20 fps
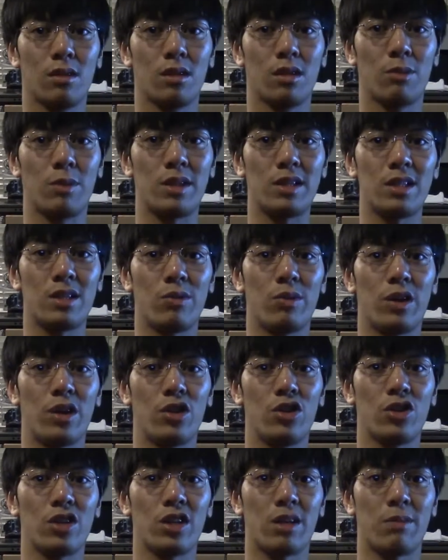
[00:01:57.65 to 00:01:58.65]
The reason we are
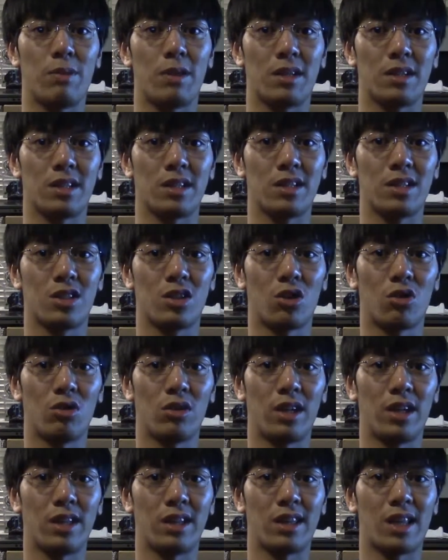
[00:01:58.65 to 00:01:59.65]
using it because it's so
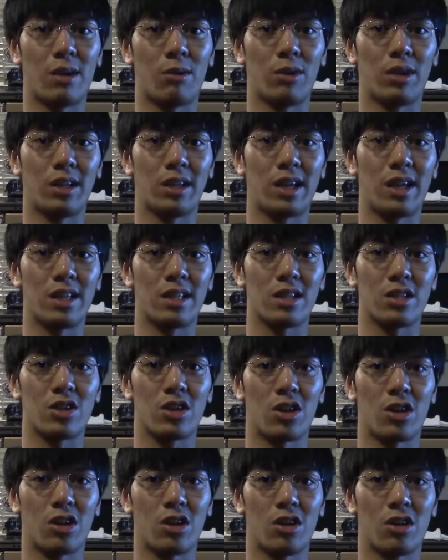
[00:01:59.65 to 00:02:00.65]
light that when it gains a
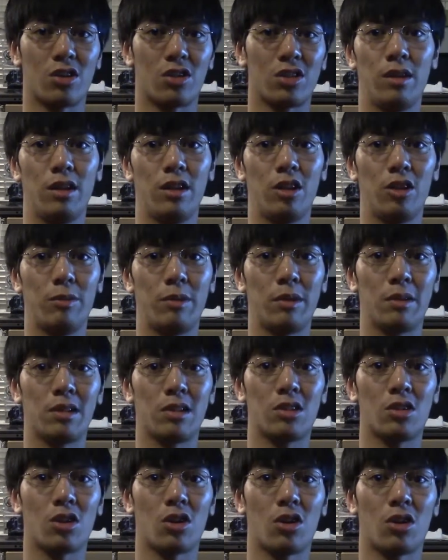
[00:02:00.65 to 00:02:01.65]
charge, it'll be able
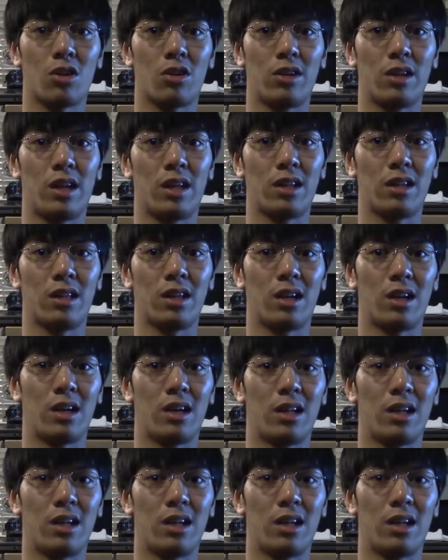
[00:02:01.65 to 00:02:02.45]
to turn, and the